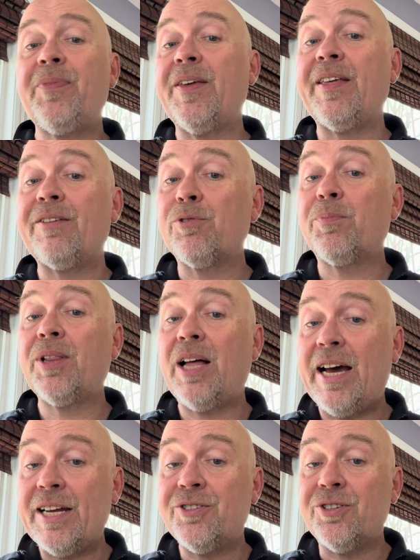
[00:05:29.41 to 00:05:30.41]
and then
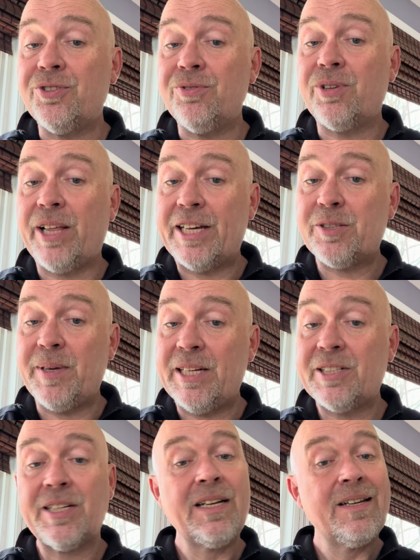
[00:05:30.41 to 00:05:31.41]
reply to 2 classmates.